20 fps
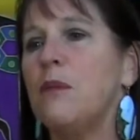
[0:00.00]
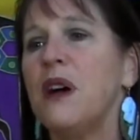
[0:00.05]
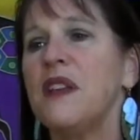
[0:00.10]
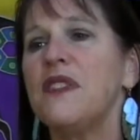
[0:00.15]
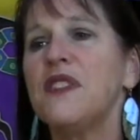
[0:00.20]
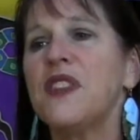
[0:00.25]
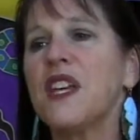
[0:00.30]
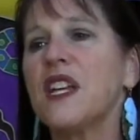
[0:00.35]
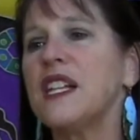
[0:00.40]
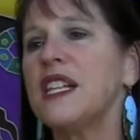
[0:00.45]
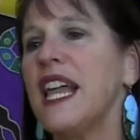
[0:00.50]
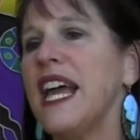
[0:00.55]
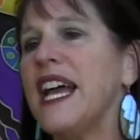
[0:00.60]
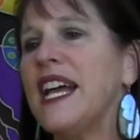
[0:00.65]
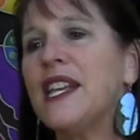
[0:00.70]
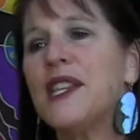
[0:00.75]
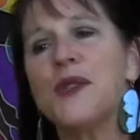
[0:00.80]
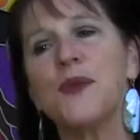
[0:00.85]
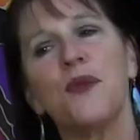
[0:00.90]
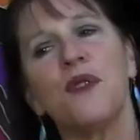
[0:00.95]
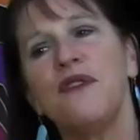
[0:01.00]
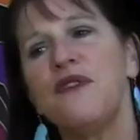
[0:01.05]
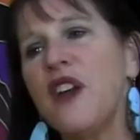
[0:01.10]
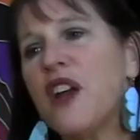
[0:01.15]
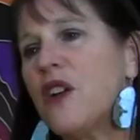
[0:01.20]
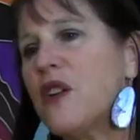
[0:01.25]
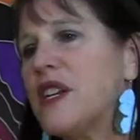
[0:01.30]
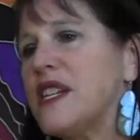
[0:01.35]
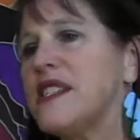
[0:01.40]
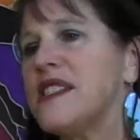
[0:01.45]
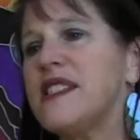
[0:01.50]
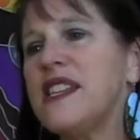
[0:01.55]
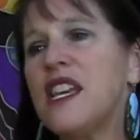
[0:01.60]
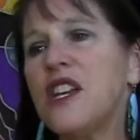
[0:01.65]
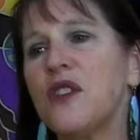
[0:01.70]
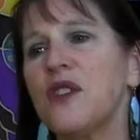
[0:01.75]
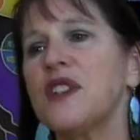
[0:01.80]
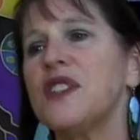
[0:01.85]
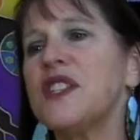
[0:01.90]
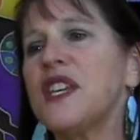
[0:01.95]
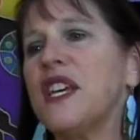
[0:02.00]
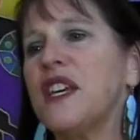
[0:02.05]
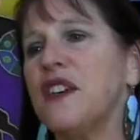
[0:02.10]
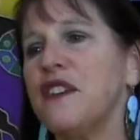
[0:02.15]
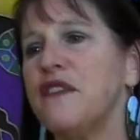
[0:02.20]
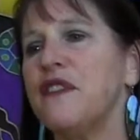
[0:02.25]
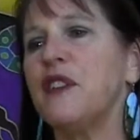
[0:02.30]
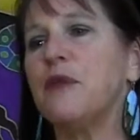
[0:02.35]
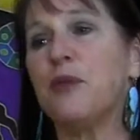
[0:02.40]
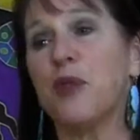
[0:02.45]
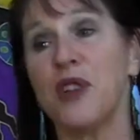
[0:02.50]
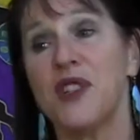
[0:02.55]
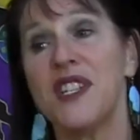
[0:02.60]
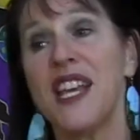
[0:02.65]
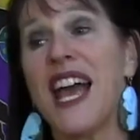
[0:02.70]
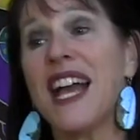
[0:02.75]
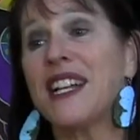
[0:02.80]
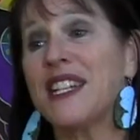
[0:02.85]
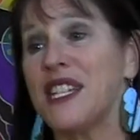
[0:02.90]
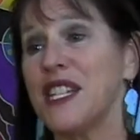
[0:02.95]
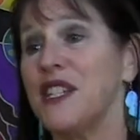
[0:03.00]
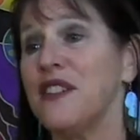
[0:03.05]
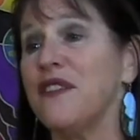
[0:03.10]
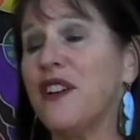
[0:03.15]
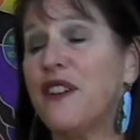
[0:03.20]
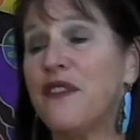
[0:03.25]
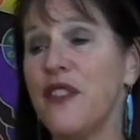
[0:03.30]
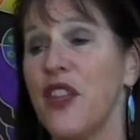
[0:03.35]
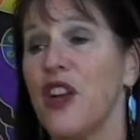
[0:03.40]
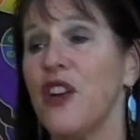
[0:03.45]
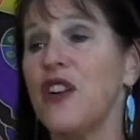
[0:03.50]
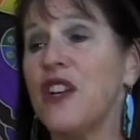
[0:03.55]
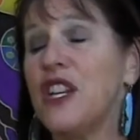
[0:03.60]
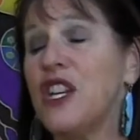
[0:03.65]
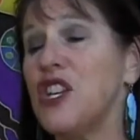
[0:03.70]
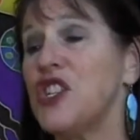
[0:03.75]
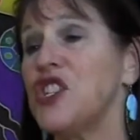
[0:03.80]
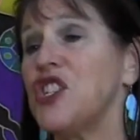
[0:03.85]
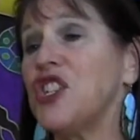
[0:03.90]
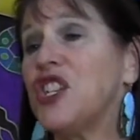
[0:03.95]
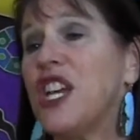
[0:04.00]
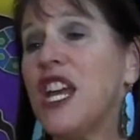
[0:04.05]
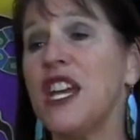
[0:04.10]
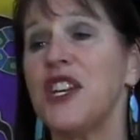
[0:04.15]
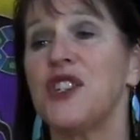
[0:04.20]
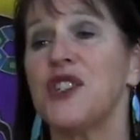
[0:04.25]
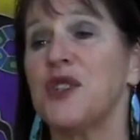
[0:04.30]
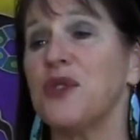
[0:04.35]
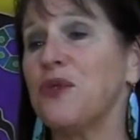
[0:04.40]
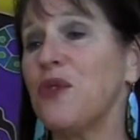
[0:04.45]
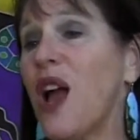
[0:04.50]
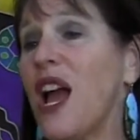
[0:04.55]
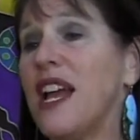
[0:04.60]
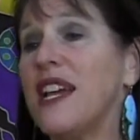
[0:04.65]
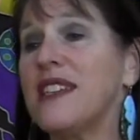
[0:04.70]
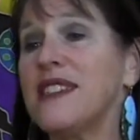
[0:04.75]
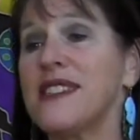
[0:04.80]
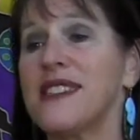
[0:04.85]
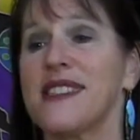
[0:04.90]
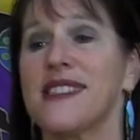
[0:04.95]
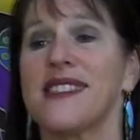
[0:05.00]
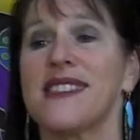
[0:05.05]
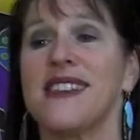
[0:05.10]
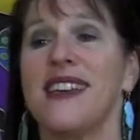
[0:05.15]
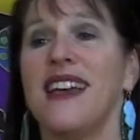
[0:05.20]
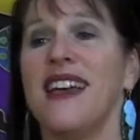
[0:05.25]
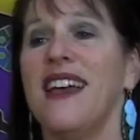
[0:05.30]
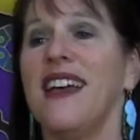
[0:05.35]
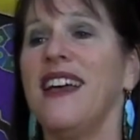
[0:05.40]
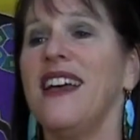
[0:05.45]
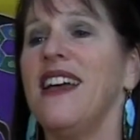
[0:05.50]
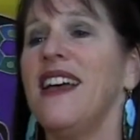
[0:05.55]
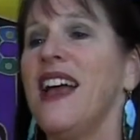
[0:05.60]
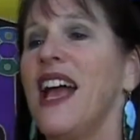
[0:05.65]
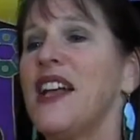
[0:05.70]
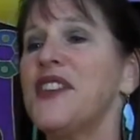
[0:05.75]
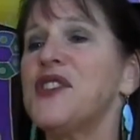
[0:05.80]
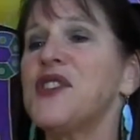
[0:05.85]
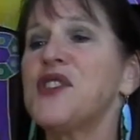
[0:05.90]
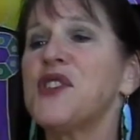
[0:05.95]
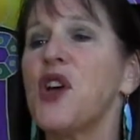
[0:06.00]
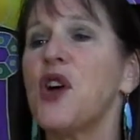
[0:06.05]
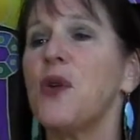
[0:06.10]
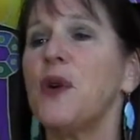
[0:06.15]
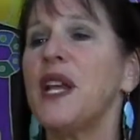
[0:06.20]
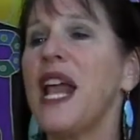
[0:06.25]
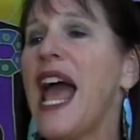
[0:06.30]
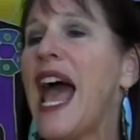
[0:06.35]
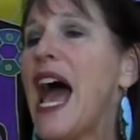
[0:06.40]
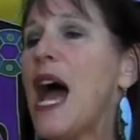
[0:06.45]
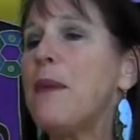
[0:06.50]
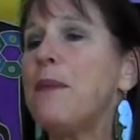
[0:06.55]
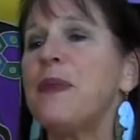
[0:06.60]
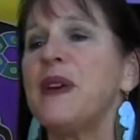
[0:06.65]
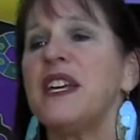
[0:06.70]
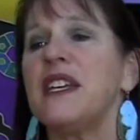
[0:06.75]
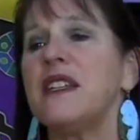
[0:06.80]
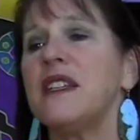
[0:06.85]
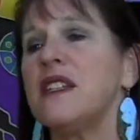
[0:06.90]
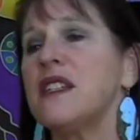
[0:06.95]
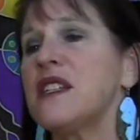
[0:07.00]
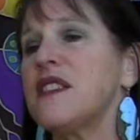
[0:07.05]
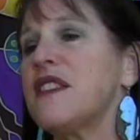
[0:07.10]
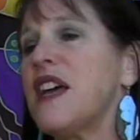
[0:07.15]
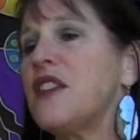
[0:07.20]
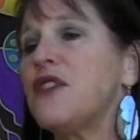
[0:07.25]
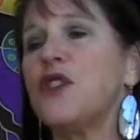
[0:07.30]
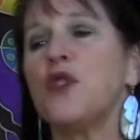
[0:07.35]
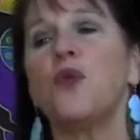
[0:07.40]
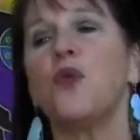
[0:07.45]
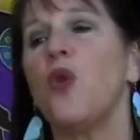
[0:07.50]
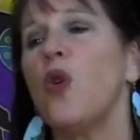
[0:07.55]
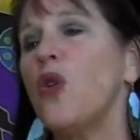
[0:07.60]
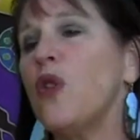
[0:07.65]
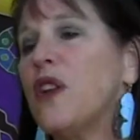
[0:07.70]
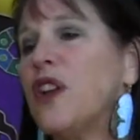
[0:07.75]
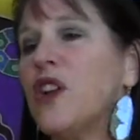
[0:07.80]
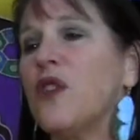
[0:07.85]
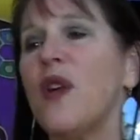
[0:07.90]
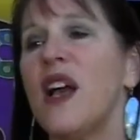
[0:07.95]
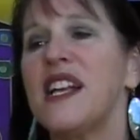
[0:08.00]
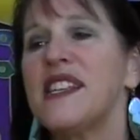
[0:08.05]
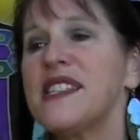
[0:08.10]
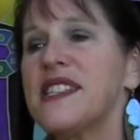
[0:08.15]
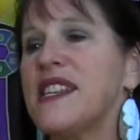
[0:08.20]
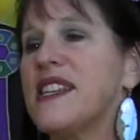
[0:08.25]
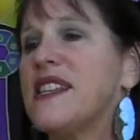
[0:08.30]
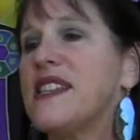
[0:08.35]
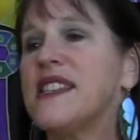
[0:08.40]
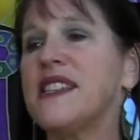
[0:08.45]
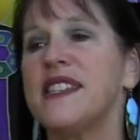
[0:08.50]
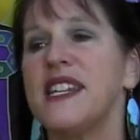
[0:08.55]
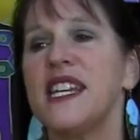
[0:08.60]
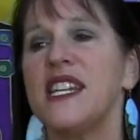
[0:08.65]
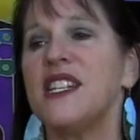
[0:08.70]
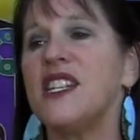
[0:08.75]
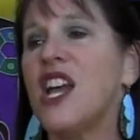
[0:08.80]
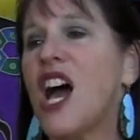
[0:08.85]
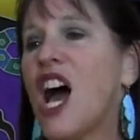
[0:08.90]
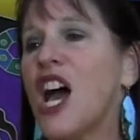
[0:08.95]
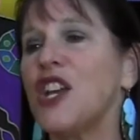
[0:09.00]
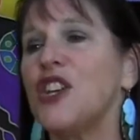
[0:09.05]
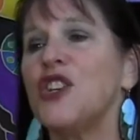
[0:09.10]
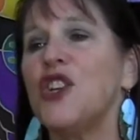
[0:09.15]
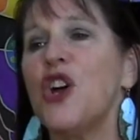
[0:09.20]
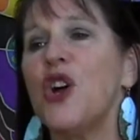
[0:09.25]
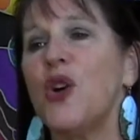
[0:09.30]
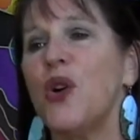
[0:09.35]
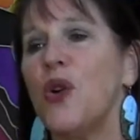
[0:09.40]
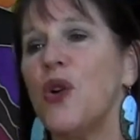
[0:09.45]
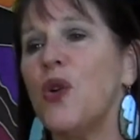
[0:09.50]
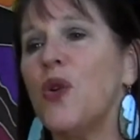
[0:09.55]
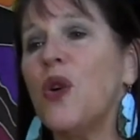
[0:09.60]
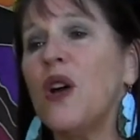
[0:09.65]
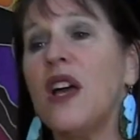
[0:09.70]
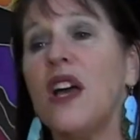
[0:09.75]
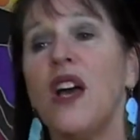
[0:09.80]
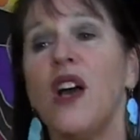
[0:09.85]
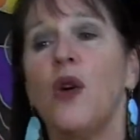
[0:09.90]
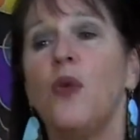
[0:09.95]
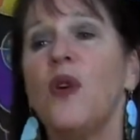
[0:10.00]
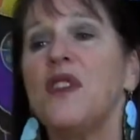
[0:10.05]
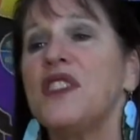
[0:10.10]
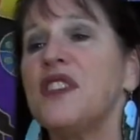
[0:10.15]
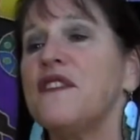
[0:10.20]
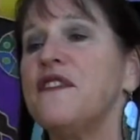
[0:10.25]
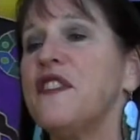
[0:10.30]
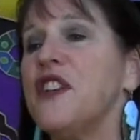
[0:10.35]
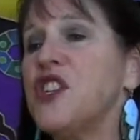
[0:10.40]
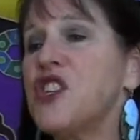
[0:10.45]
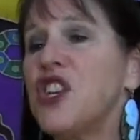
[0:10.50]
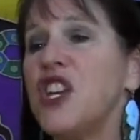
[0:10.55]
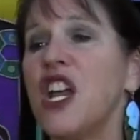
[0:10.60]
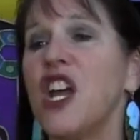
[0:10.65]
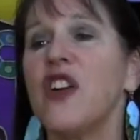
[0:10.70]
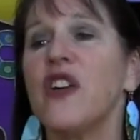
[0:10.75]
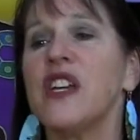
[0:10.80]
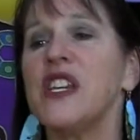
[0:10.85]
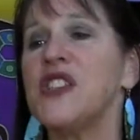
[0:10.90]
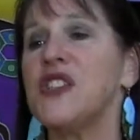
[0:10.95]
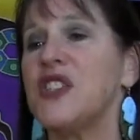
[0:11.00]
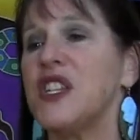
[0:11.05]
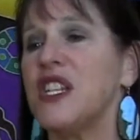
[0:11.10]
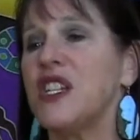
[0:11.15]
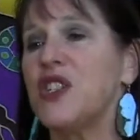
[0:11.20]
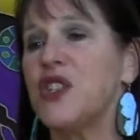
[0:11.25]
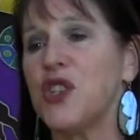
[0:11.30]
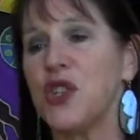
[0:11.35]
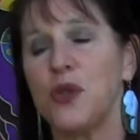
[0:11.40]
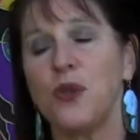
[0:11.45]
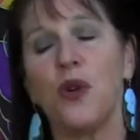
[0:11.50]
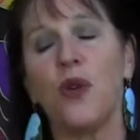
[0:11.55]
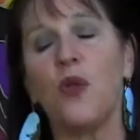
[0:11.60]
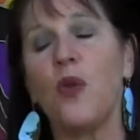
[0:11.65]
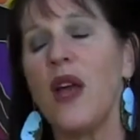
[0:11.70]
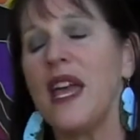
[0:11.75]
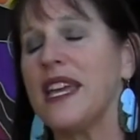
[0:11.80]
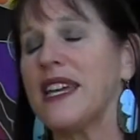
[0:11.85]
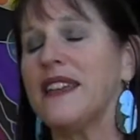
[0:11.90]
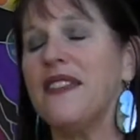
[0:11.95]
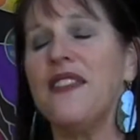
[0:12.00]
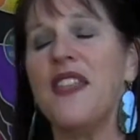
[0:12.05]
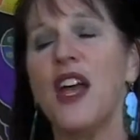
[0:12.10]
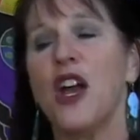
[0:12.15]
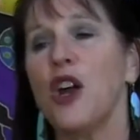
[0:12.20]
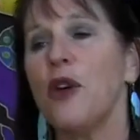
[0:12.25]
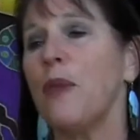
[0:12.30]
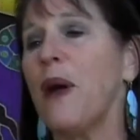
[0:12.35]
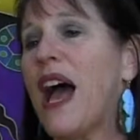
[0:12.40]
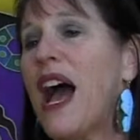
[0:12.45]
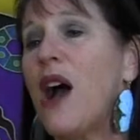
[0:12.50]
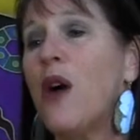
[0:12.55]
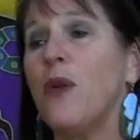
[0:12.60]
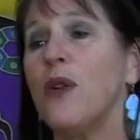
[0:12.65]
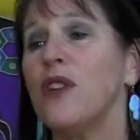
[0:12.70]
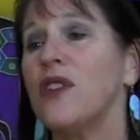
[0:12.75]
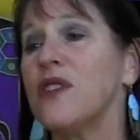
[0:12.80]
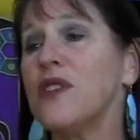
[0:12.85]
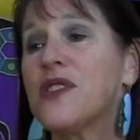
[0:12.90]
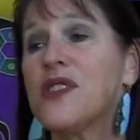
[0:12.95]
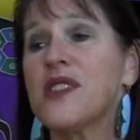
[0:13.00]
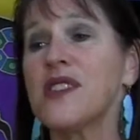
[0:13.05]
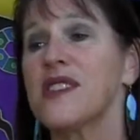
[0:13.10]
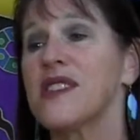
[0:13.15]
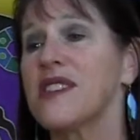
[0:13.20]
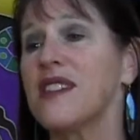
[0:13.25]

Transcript: But the clans were very secretive and protective of their initiation rites, and so it happened that the warrioresses did not know what the visionaries did to awaken their powers,